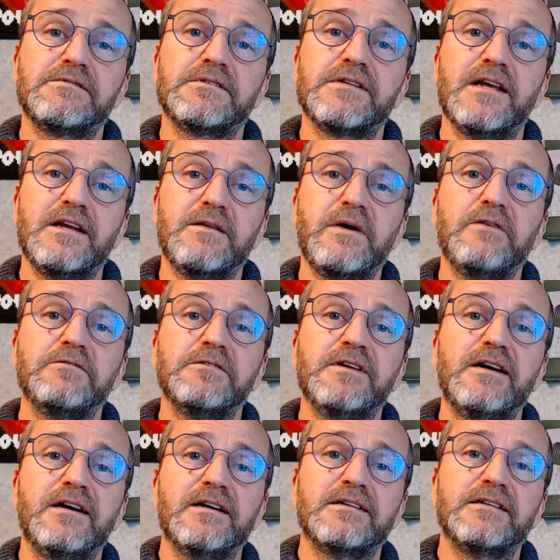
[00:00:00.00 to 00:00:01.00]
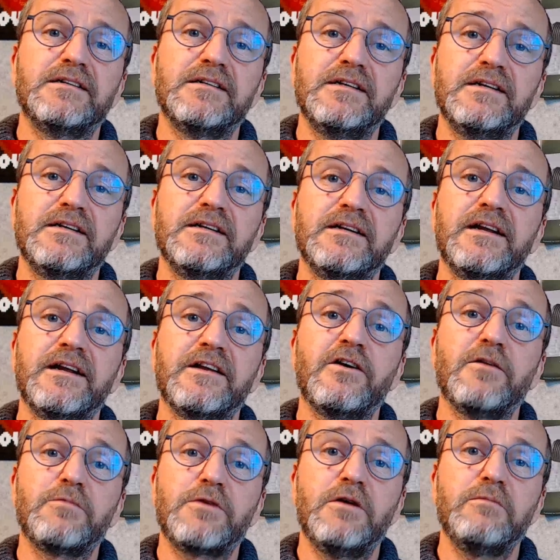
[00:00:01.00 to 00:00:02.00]
tell about that in an
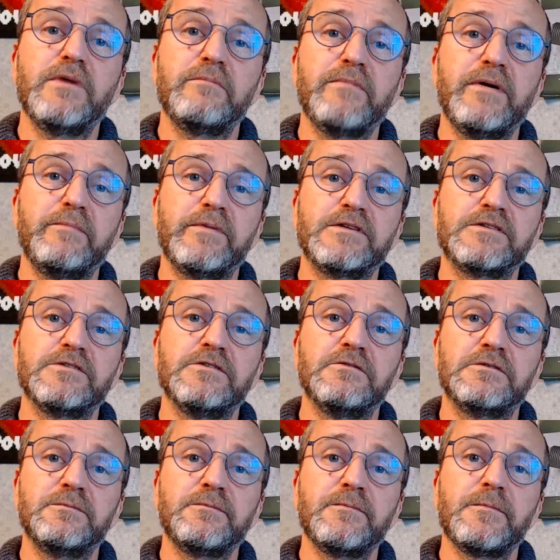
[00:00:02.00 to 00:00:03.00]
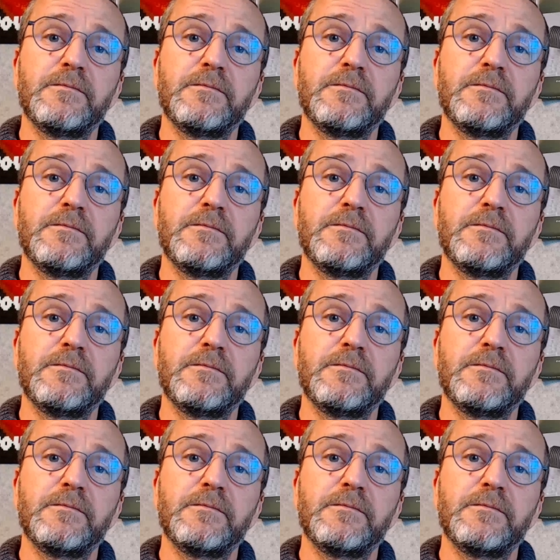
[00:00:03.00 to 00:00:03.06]
upcoming episode.